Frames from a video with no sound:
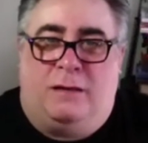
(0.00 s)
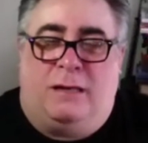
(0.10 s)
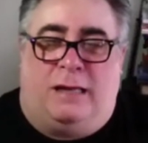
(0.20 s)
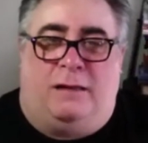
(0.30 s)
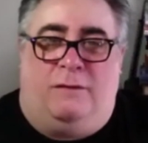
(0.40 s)

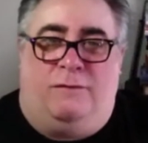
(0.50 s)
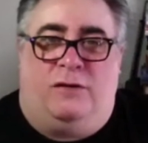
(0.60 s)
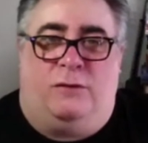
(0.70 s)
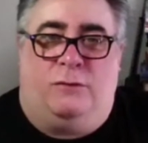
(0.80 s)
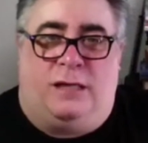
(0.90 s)
kettle of
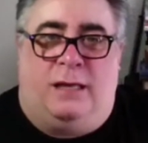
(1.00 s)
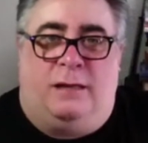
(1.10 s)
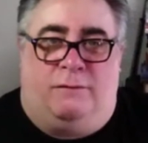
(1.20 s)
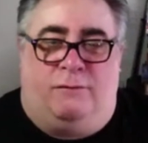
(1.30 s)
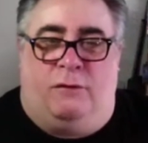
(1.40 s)
fish
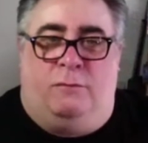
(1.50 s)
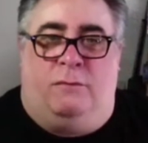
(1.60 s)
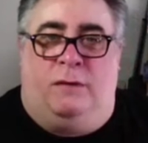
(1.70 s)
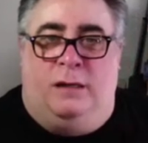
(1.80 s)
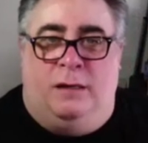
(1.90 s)
altogether from
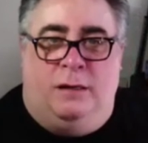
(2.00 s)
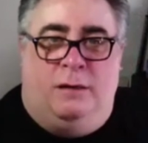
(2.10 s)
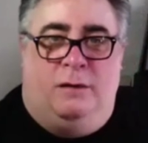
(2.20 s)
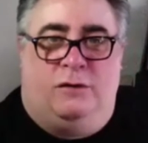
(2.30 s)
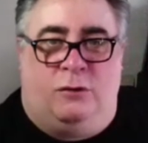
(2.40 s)

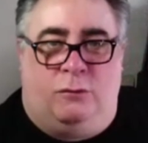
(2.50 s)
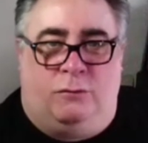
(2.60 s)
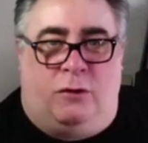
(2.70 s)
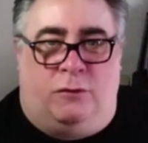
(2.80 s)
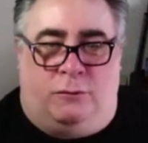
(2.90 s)
Sean
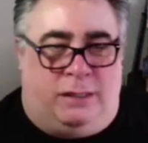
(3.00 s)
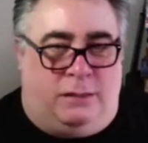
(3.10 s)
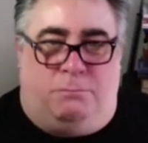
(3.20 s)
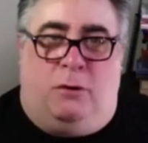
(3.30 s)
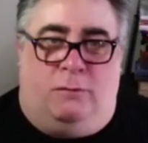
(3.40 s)

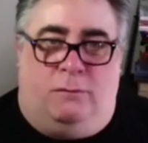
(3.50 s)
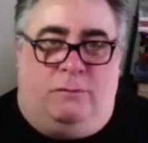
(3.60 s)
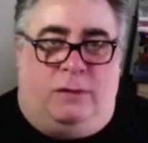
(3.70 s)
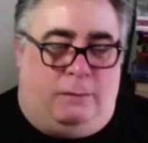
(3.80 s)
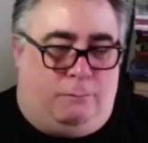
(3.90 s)
Connery's, but
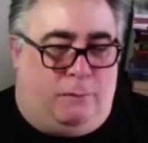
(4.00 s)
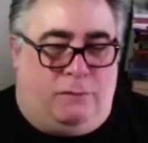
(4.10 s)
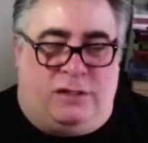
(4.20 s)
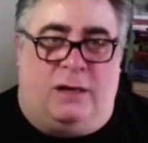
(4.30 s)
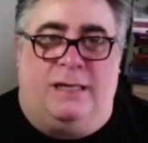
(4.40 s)

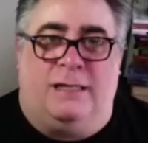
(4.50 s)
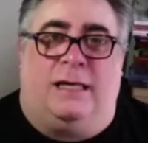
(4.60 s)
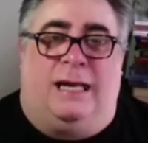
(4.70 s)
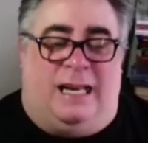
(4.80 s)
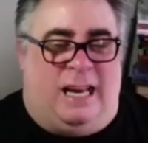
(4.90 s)

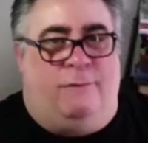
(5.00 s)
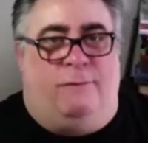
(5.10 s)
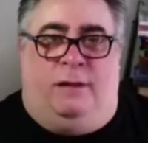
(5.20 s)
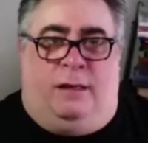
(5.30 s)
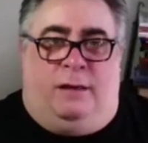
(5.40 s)
stylistically and
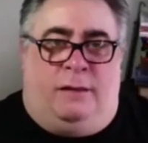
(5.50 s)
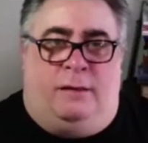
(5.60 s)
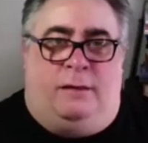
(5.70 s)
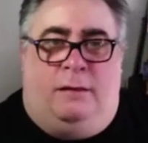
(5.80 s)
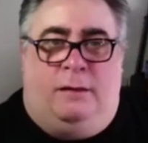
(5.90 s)
everything, I think.